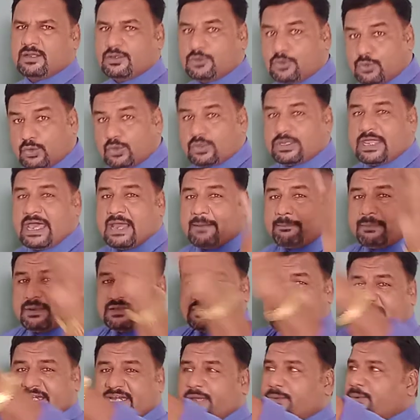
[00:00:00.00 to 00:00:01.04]
Though they are
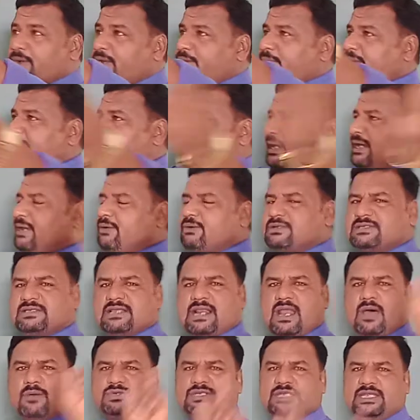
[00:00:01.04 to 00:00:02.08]
present everywhere in your
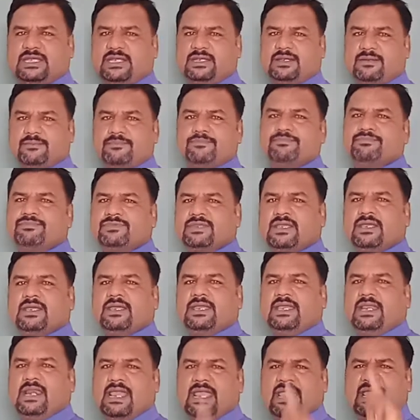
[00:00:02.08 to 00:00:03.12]
surrounding,
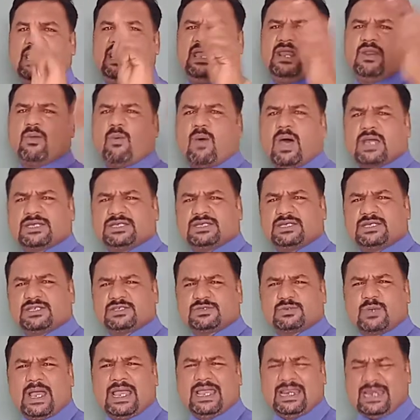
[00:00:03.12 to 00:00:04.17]
in air, water,
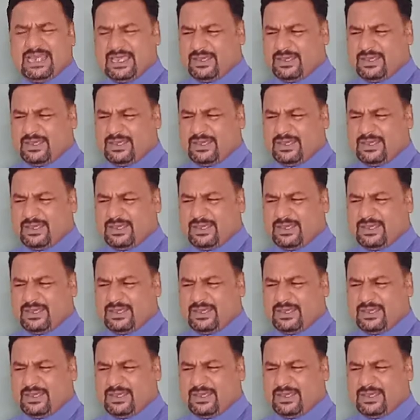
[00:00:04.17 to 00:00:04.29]
soil,